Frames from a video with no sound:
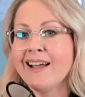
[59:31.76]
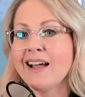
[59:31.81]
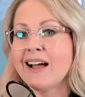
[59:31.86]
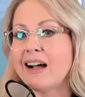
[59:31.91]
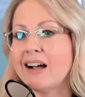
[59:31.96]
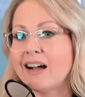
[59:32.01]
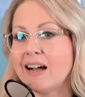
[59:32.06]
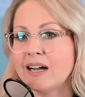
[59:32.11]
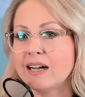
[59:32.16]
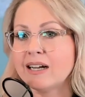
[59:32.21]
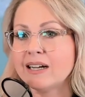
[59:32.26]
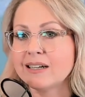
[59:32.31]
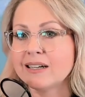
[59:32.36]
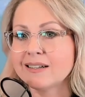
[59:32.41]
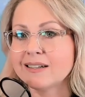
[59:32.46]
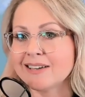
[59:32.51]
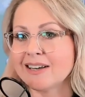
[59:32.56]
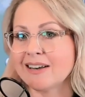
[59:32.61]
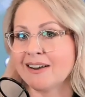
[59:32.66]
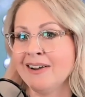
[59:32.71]
uh,
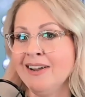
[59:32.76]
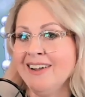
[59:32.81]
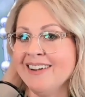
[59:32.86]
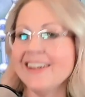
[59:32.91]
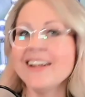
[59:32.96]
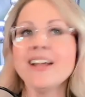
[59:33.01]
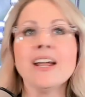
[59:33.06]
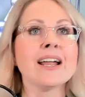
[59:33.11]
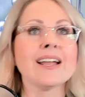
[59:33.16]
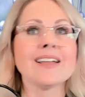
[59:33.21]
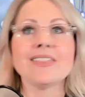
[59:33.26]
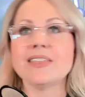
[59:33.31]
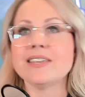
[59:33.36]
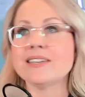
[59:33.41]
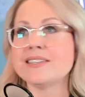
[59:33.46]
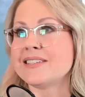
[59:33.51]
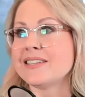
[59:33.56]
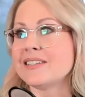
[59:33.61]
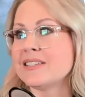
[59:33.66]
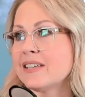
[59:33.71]

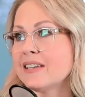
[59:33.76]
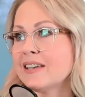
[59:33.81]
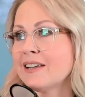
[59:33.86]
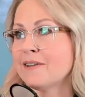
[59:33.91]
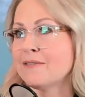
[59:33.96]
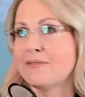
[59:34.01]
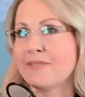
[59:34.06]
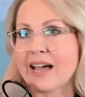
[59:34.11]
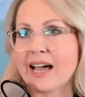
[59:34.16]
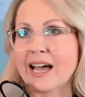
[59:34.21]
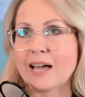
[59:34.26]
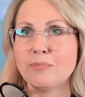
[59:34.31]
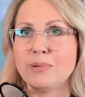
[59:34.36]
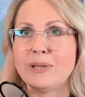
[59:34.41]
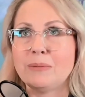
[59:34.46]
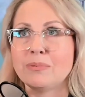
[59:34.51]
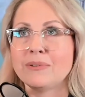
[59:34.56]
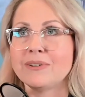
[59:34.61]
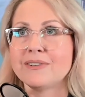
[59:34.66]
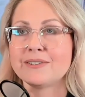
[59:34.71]
this isn't a fad.
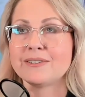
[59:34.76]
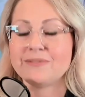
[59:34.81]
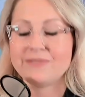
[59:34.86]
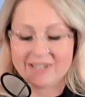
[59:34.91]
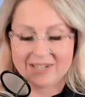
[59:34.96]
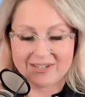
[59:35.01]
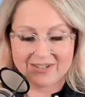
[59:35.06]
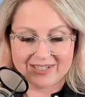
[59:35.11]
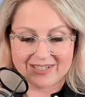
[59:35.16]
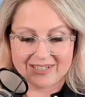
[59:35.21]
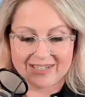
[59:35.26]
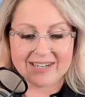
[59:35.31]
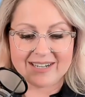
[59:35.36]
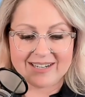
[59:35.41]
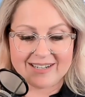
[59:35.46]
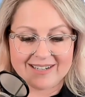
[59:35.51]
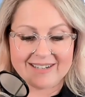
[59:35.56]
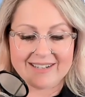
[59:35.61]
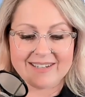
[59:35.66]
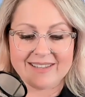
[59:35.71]
People are figuring
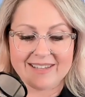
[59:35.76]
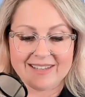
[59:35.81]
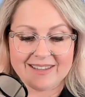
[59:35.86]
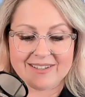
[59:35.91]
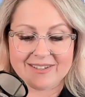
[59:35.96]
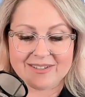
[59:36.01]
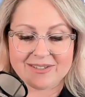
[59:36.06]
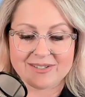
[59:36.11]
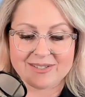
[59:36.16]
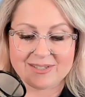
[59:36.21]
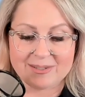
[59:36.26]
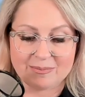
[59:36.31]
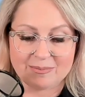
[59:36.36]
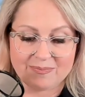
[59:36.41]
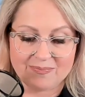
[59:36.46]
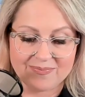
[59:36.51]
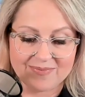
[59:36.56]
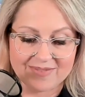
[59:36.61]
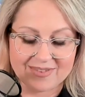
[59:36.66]
uh, that there's some